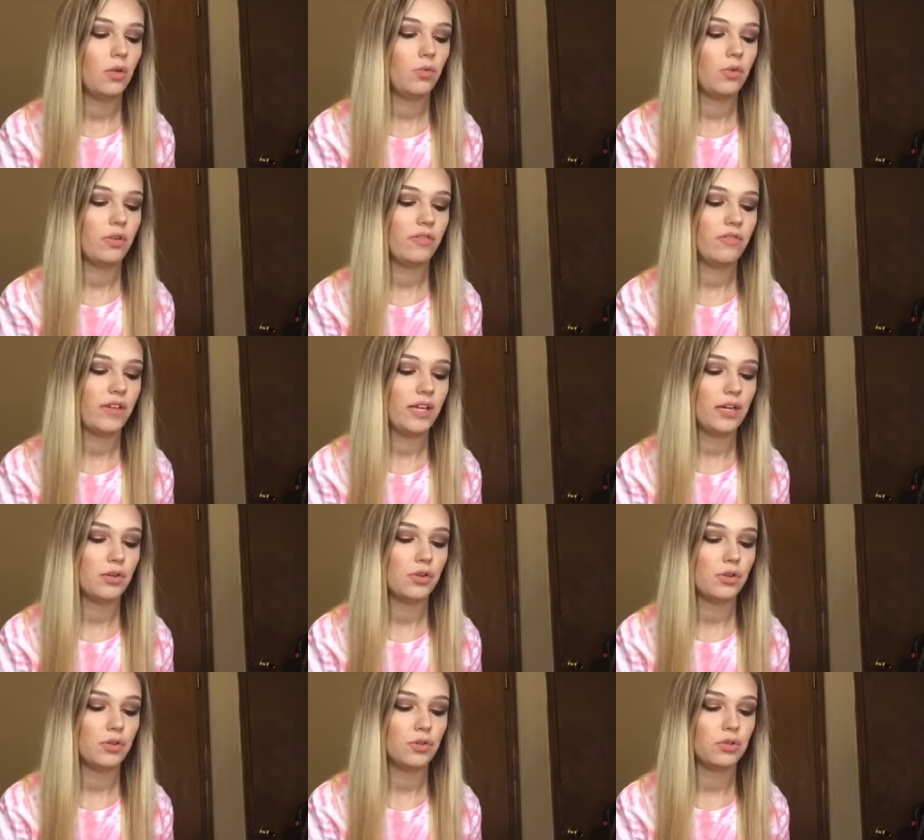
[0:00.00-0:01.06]

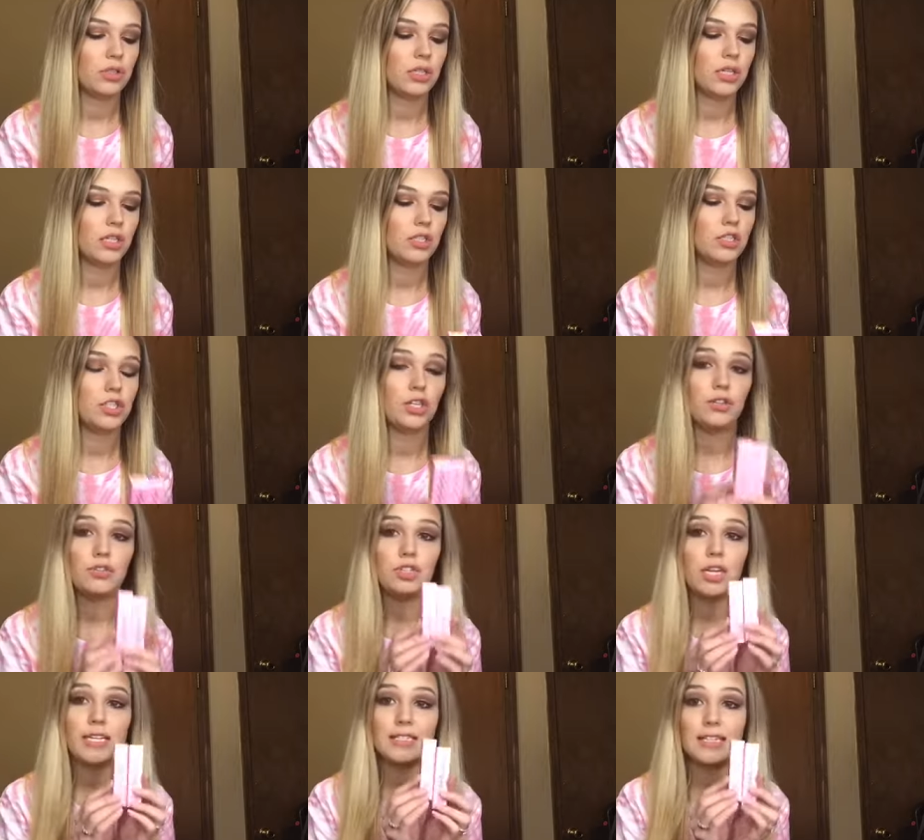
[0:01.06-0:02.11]
reveal the two
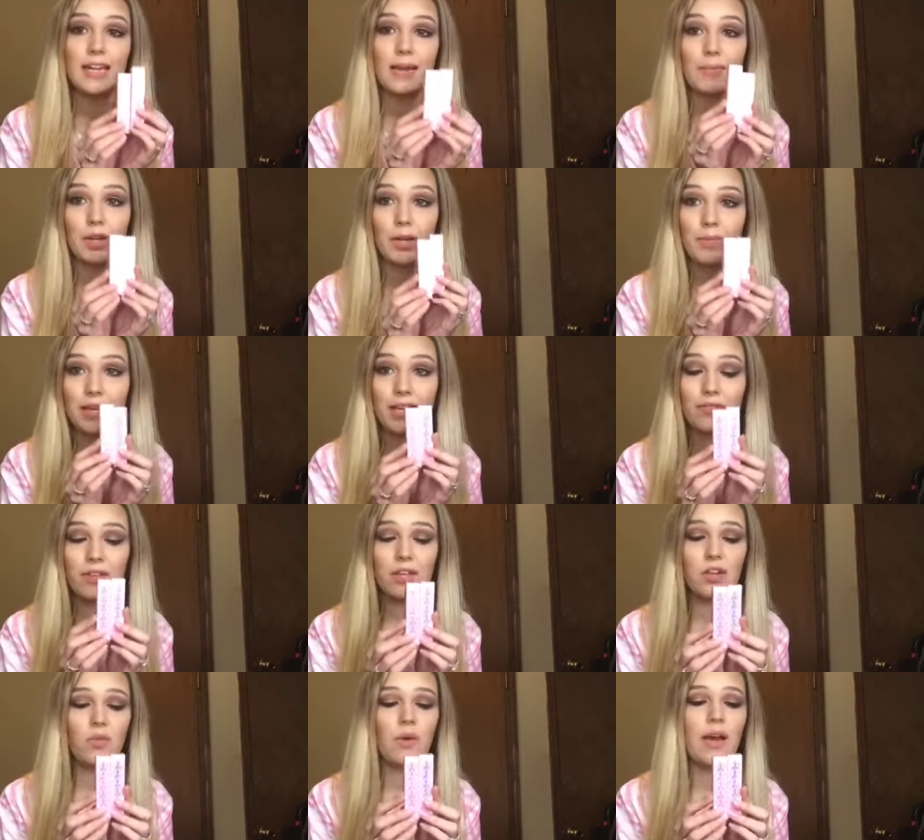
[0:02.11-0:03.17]
shades that I'm going to be
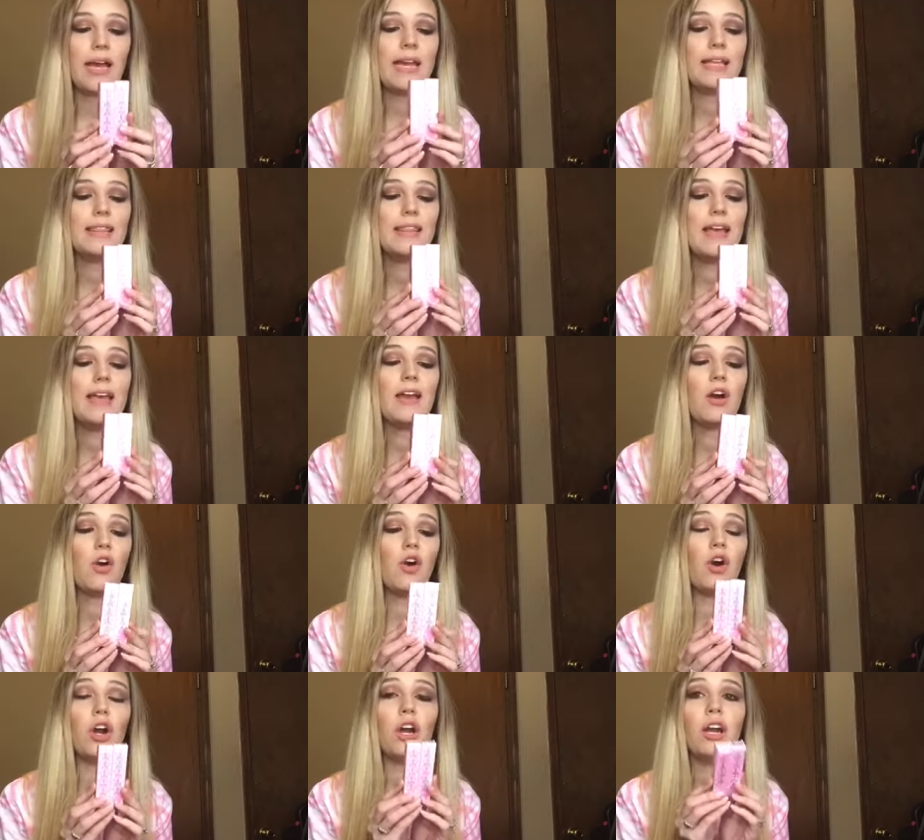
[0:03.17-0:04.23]
giving away. They
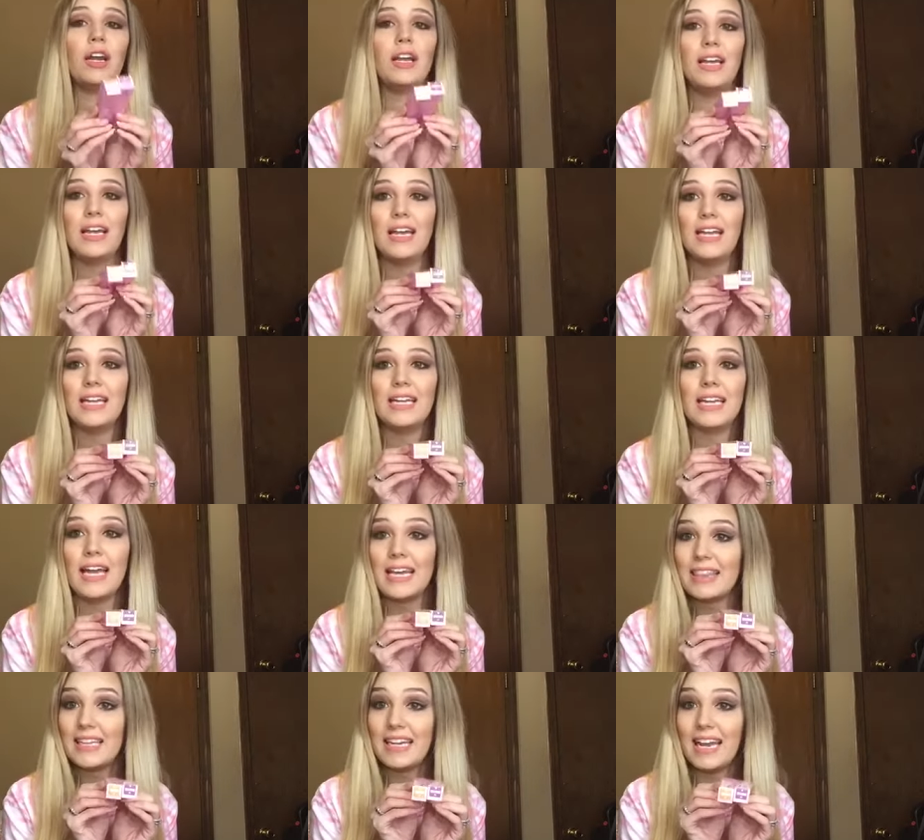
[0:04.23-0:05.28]
are
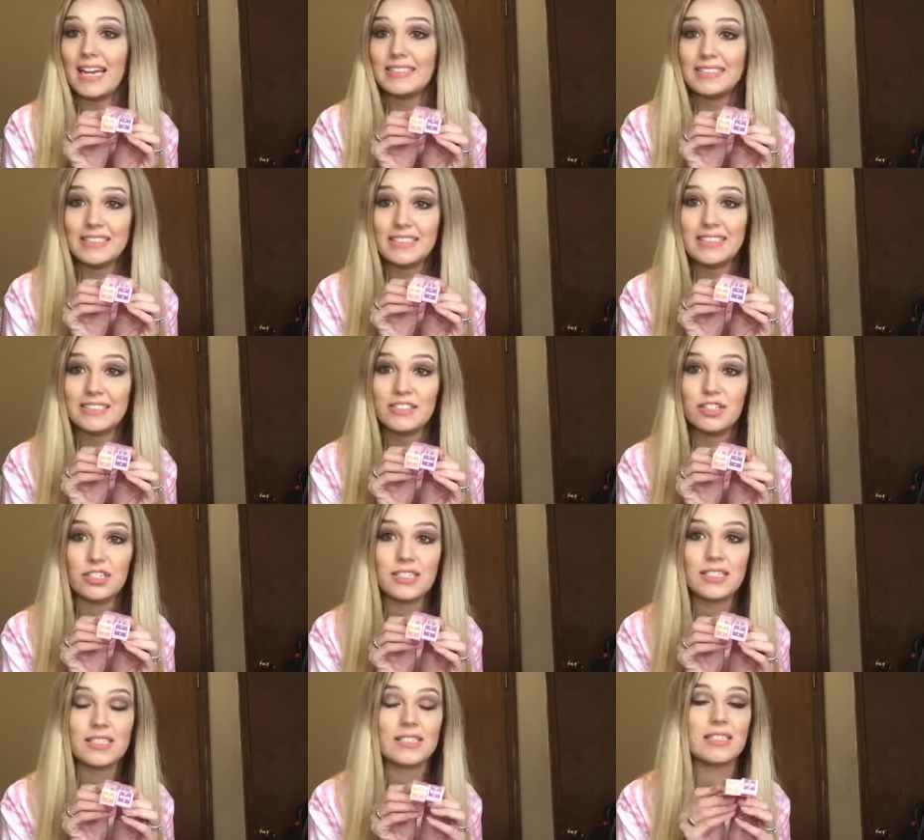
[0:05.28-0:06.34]
Nathan and
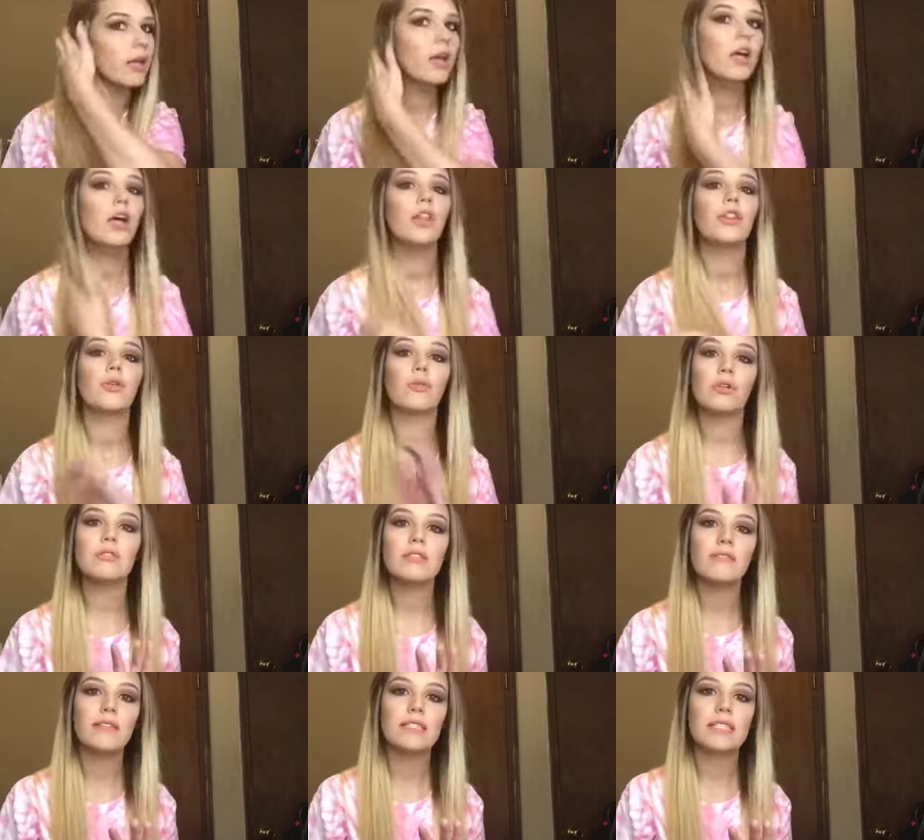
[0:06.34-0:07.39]
Delicious the
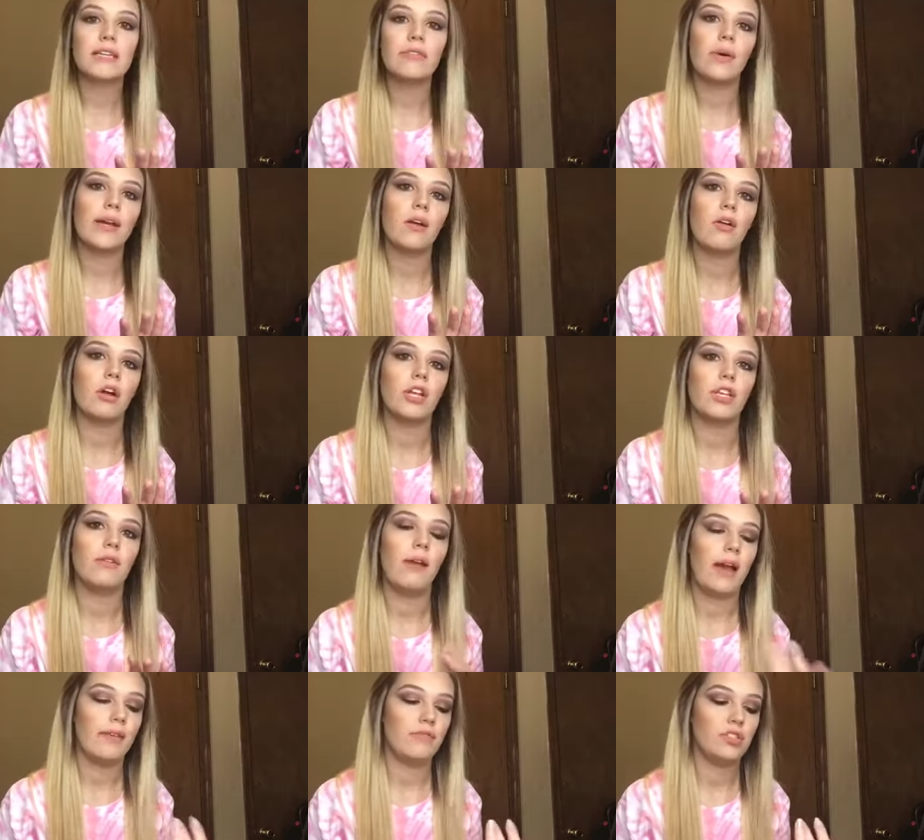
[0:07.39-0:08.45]
rules of this giveaway are you
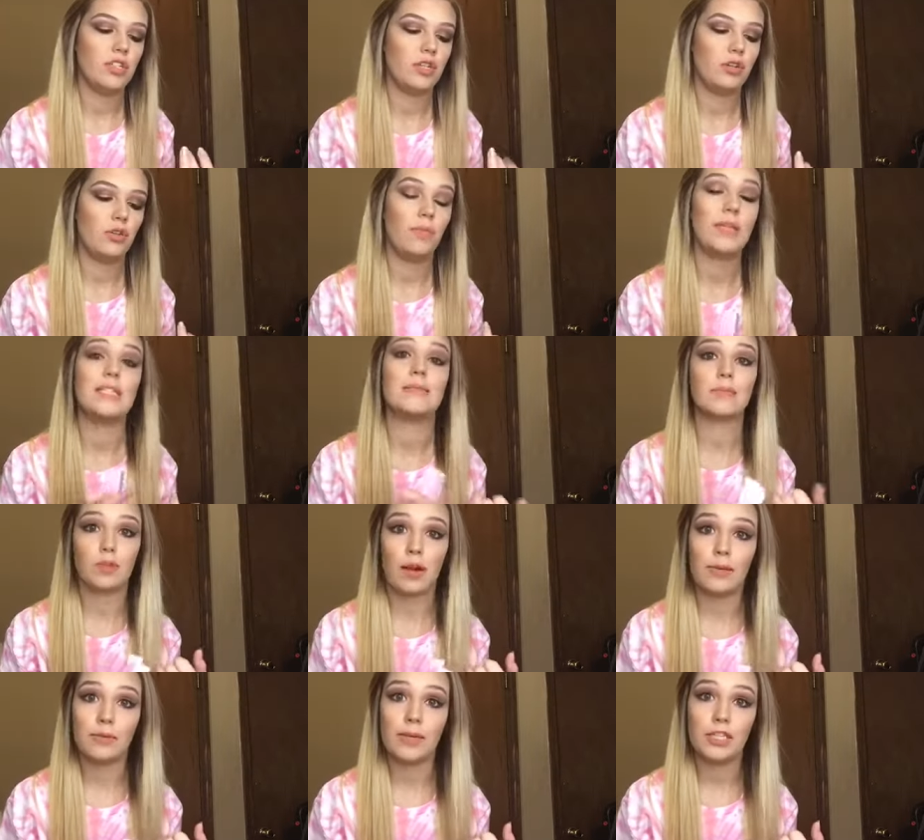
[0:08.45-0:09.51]
have to be
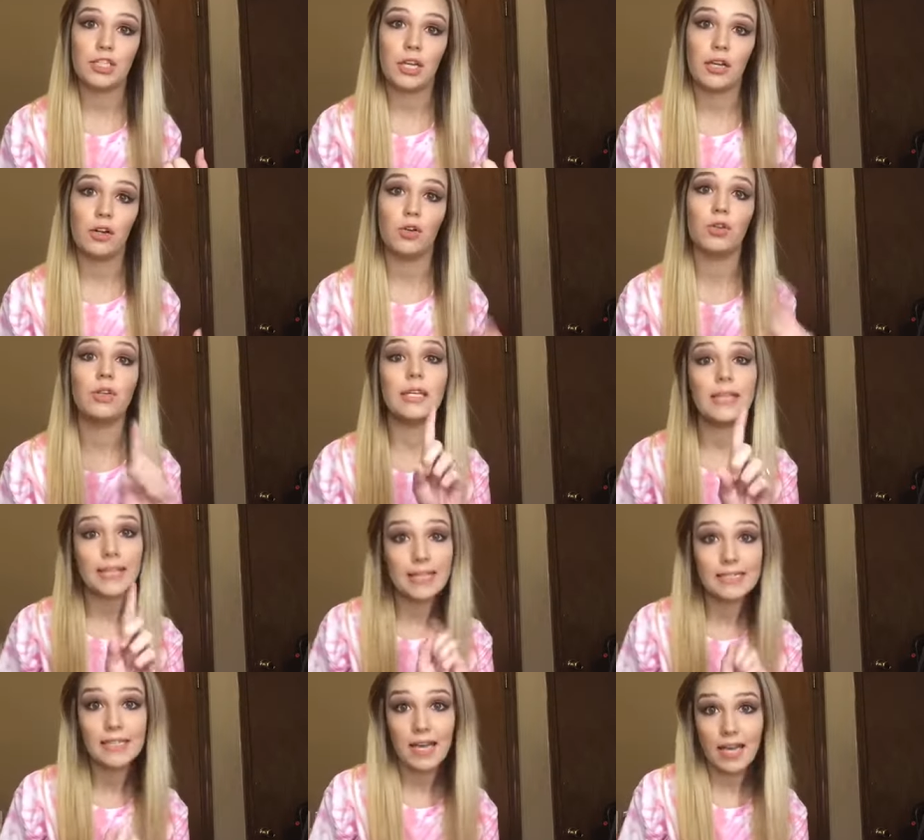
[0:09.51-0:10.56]
subscribed to my channel.
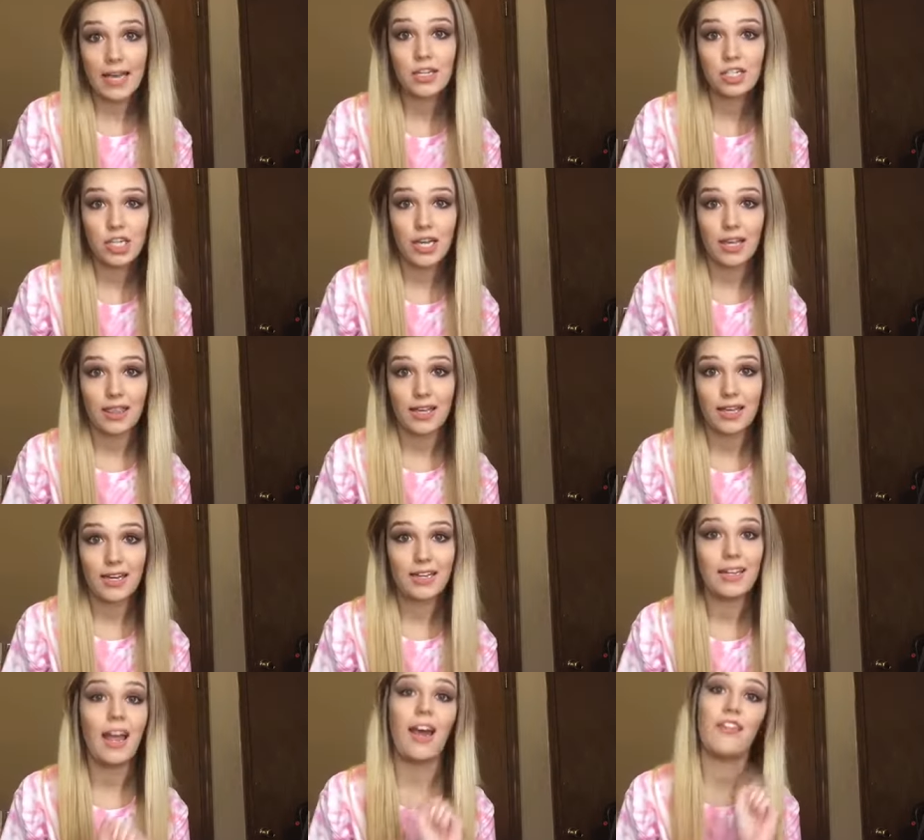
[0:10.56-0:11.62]
Yes, I can check that.